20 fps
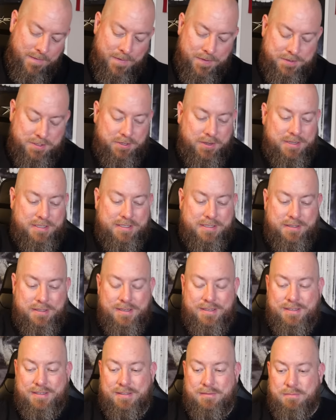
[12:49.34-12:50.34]
So this
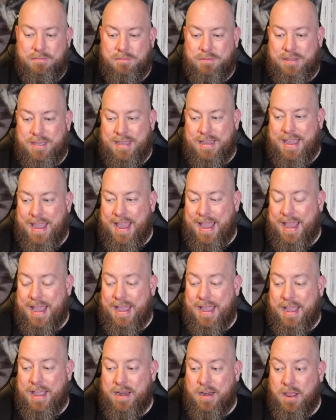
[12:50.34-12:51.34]
this thing
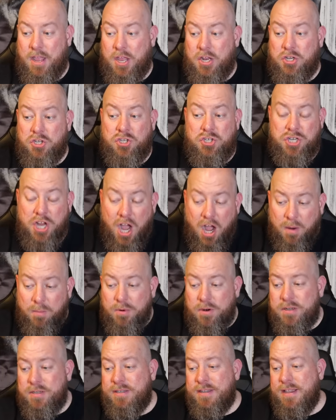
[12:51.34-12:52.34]
had
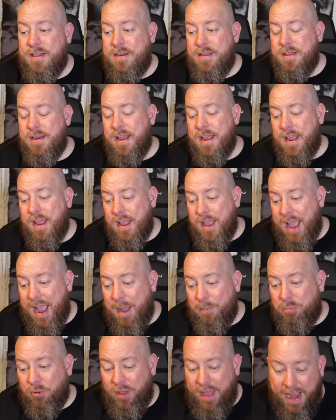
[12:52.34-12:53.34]
Jabras in it,
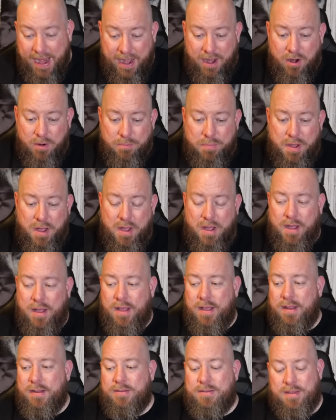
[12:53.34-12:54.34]
Apple
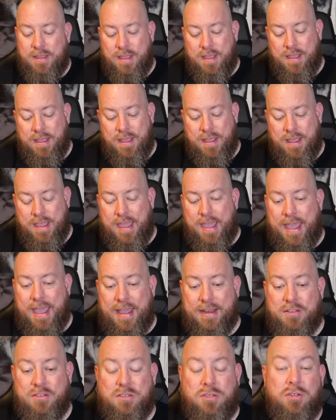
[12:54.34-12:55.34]
AirPods. It
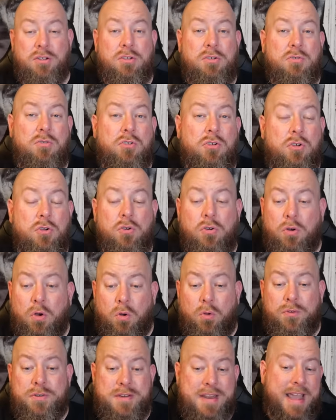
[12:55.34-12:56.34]
had two
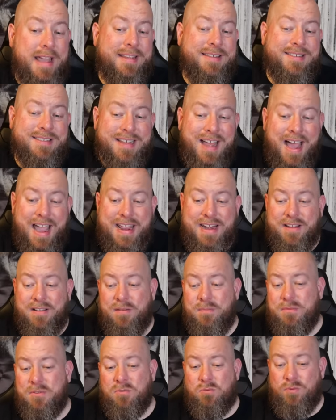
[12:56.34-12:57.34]
Google Nest
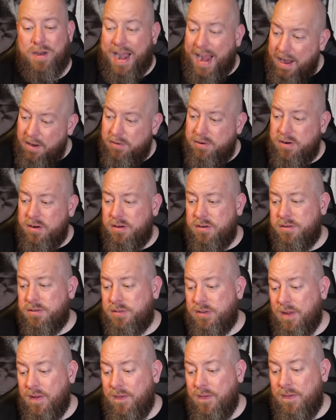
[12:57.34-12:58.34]
items,
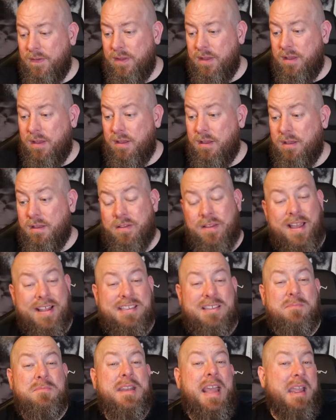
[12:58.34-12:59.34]
routers.
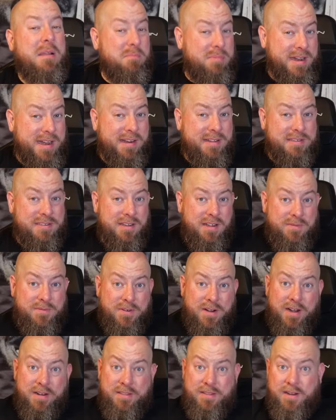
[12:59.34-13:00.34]
That's some name brand stuff
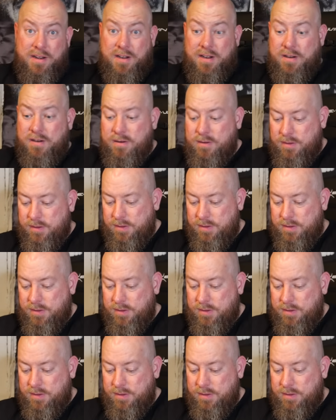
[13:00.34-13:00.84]
right there.